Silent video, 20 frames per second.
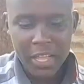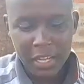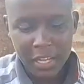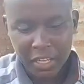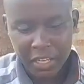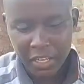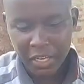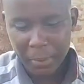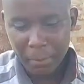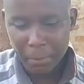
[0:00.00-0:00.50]

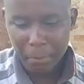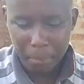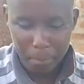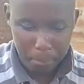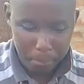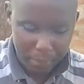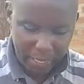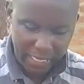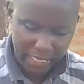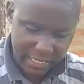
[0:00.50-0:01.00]
a cream
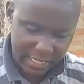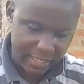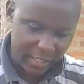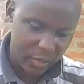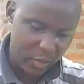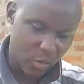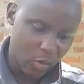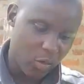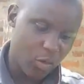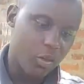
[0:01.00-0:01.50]
milk
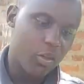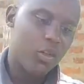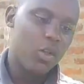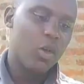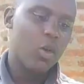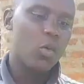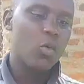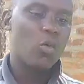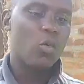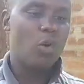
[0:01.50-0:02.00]

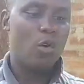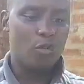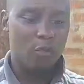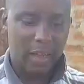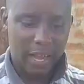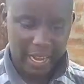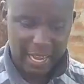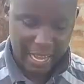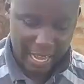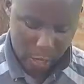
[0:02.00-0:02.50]

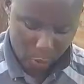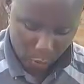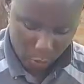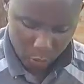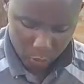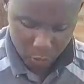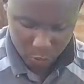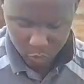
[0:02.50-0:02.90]
of a cow.